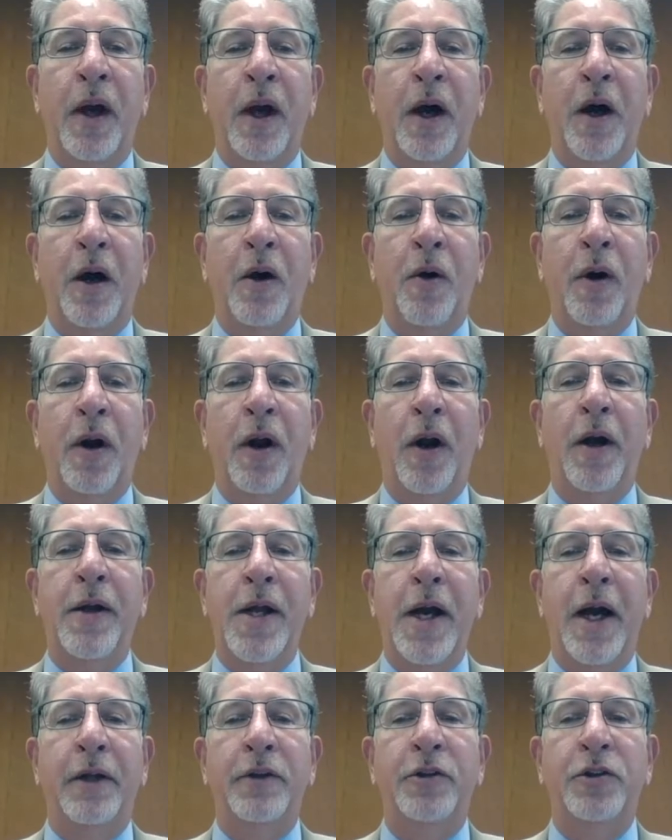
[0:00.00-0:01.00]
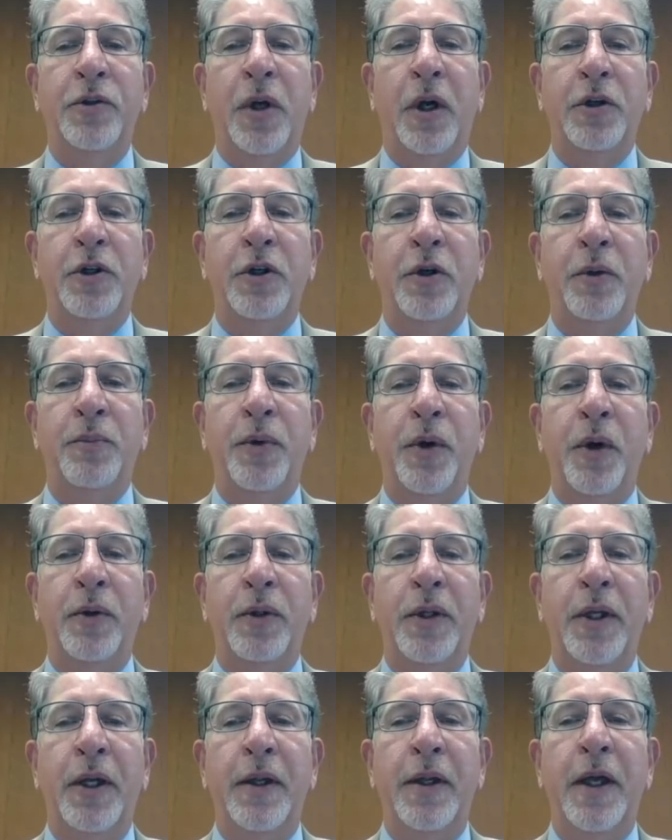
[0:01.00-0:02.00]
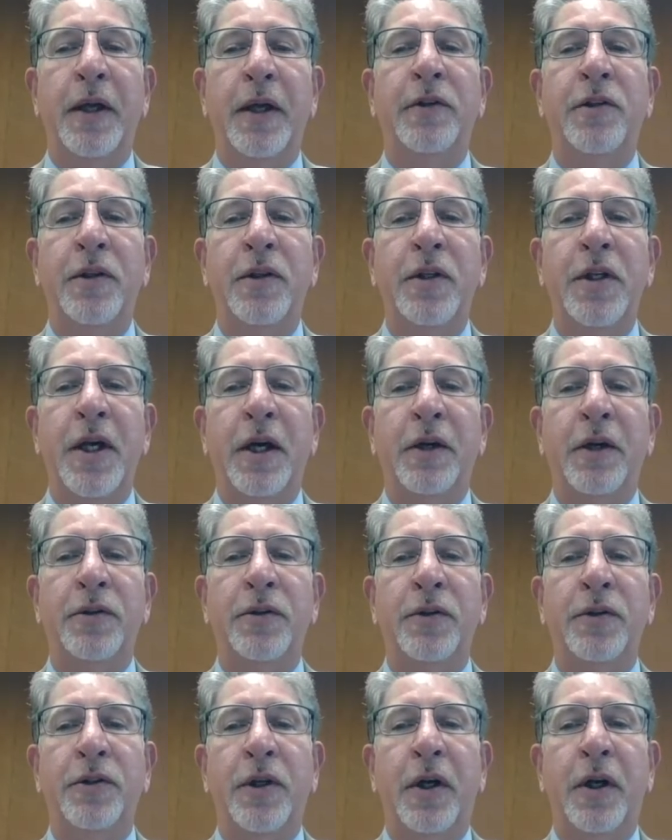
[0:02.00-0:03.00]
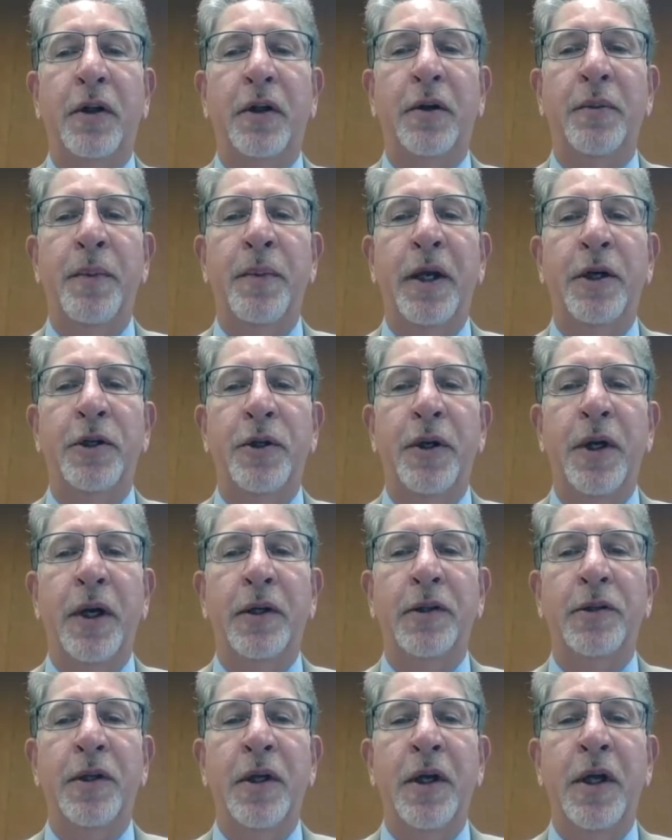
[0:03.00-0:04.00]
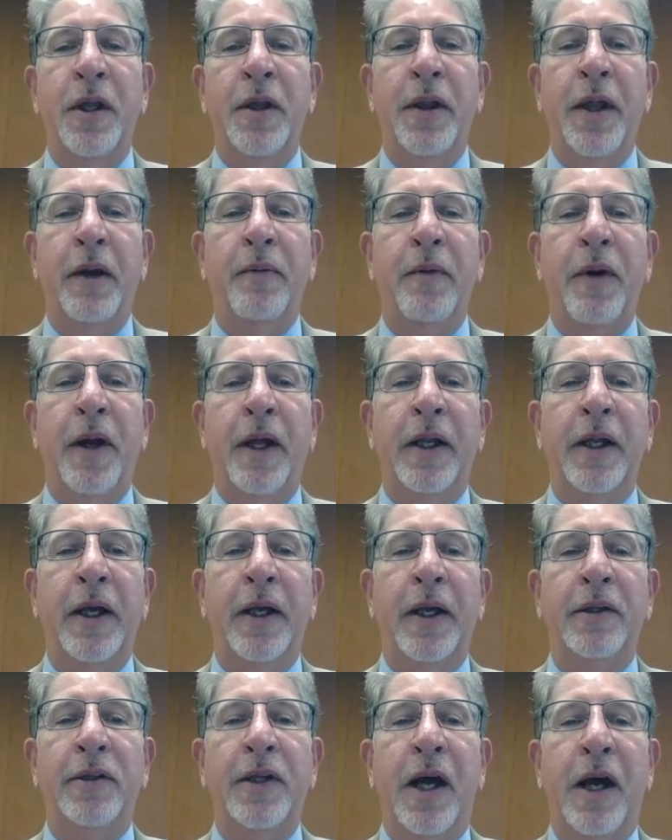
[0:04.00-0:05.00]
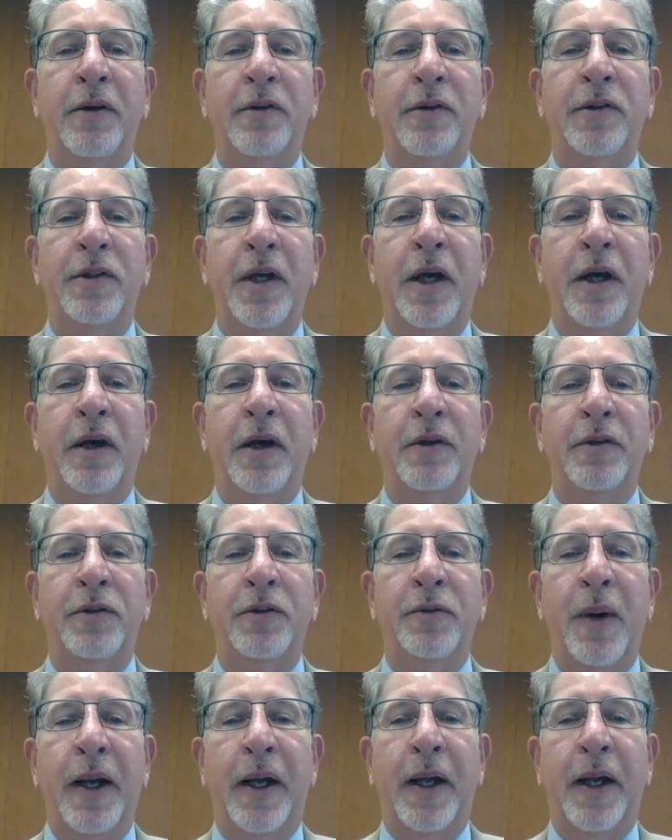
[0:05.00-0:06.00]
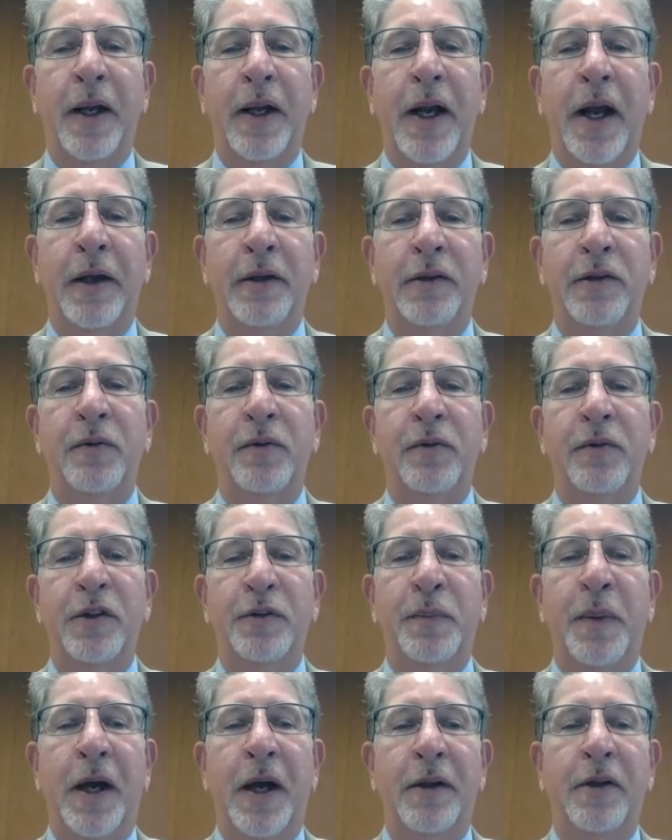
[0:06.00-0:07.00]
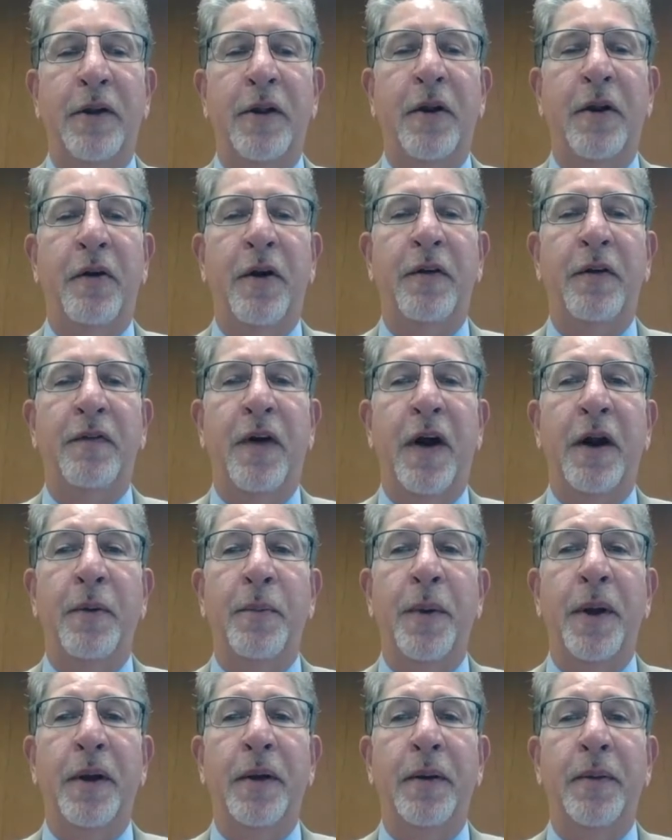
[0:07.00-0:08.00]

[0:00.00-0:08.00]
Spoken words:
or a non-structural protein that's in the extracellular matrix that regulates how cells recognize and respond to their environment.